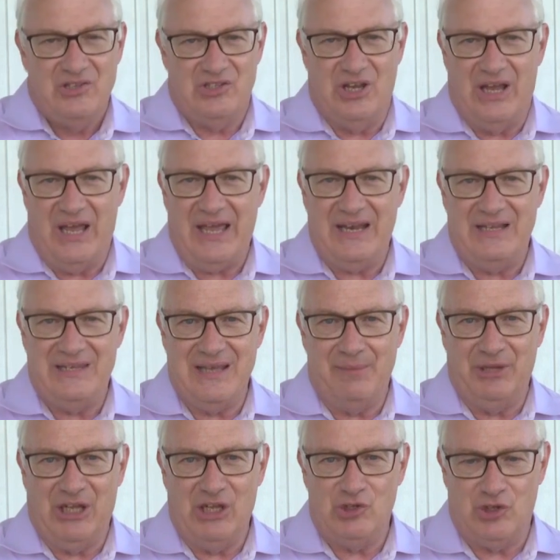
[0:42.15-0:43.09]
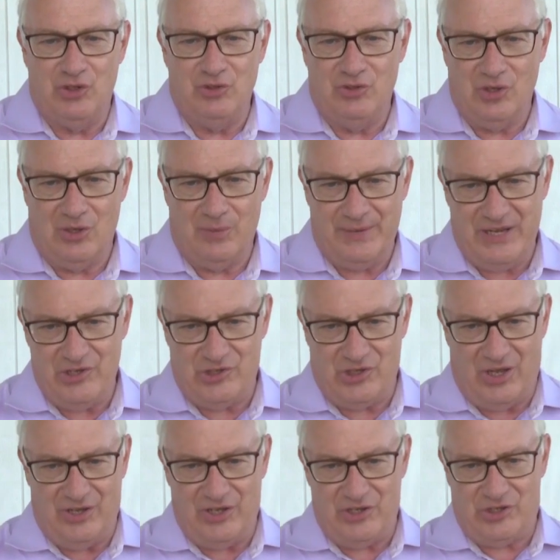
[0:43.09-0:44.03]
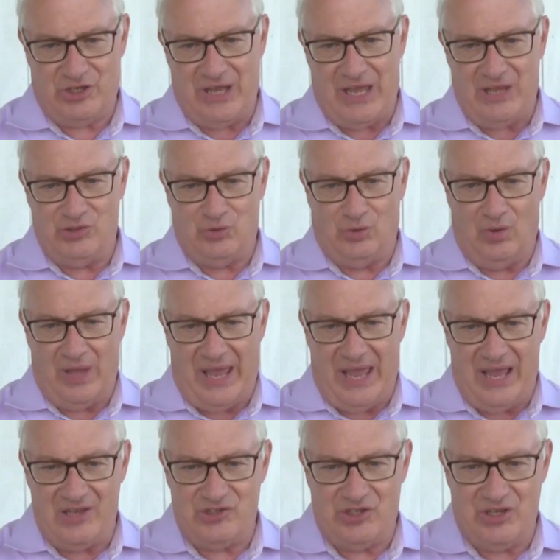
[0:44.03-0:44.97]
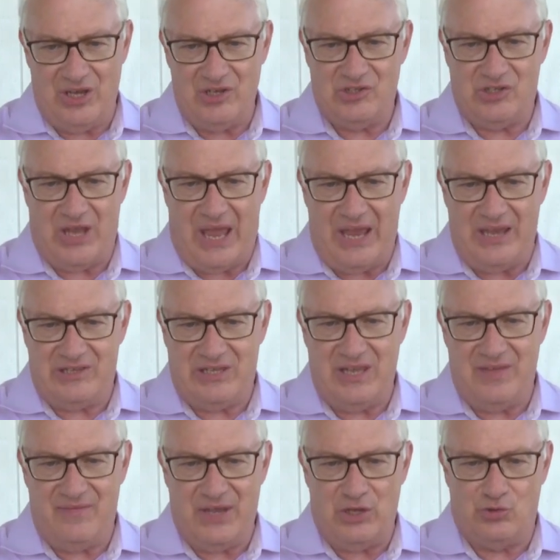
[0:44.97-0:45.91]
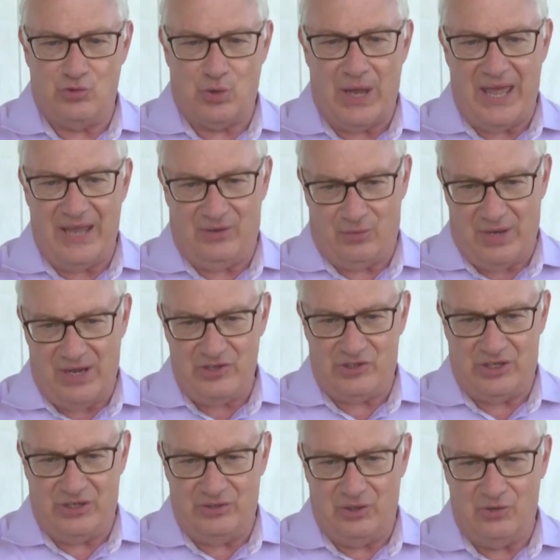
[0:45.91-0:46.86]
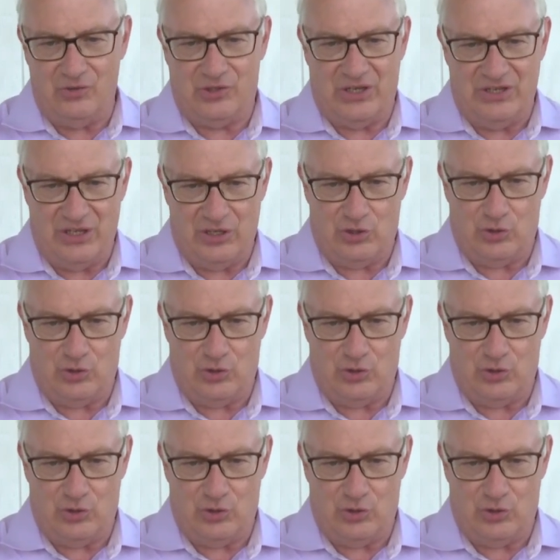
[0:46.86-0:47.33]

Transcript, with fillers: Tonight, a demolition derby is on the schedule, as is ATV drag racing, those in the